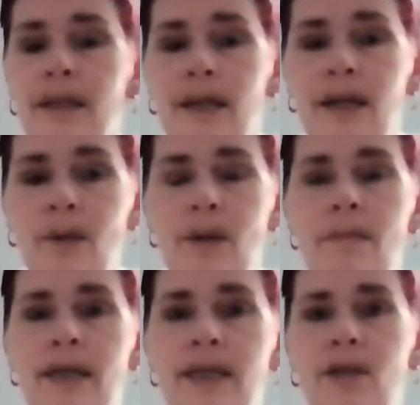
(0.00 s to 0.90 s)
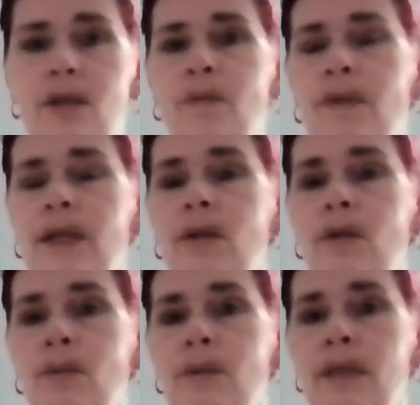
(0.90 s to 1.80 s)
how it makes us
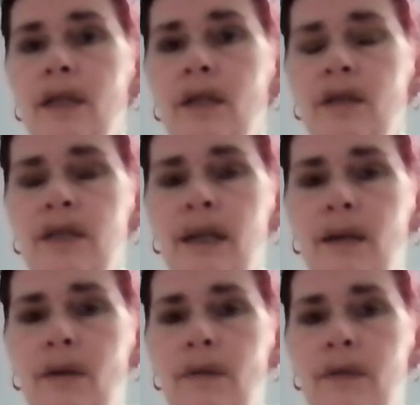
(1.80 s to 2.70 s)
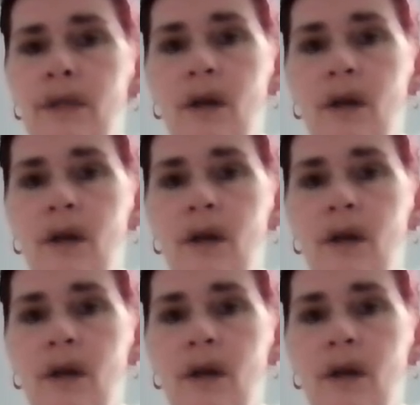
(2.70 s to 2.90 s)
feel within ourselves,